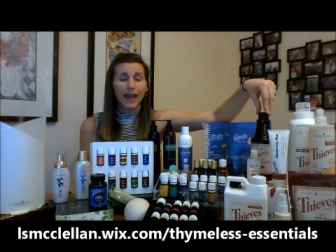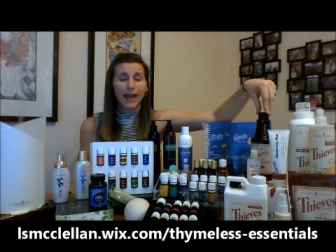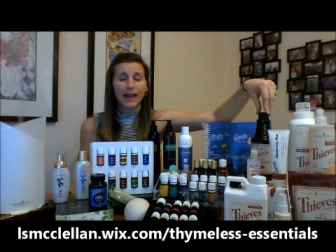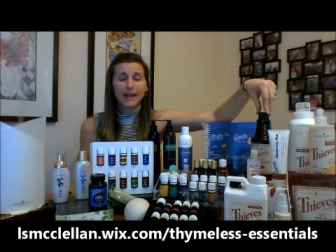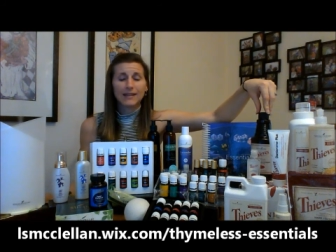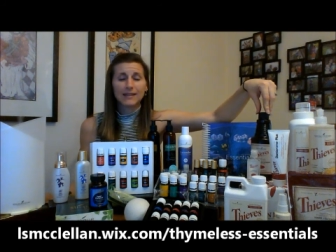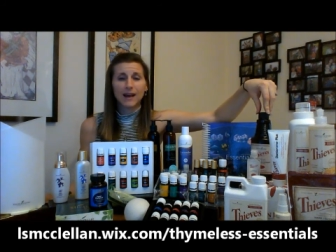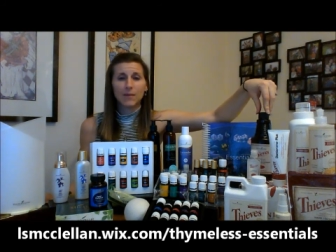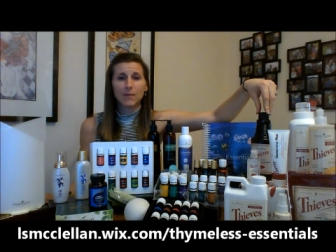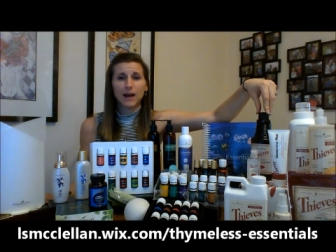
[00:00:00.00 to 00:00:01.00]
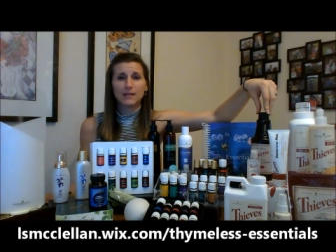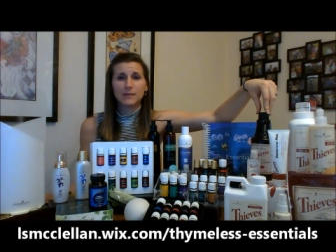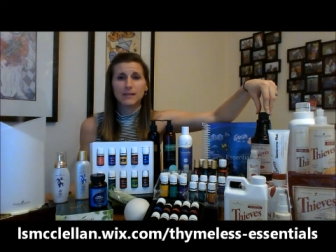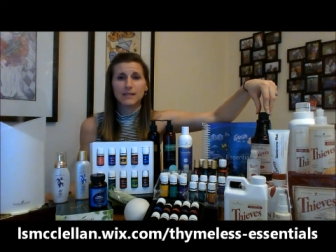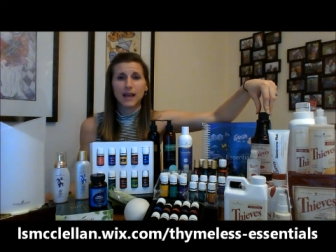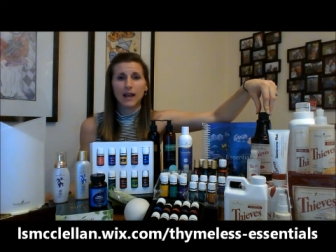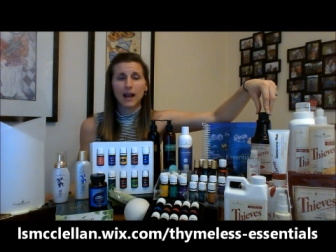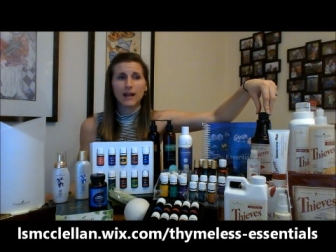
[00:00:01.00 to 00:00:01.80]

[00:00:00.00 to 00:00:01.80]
and my husband said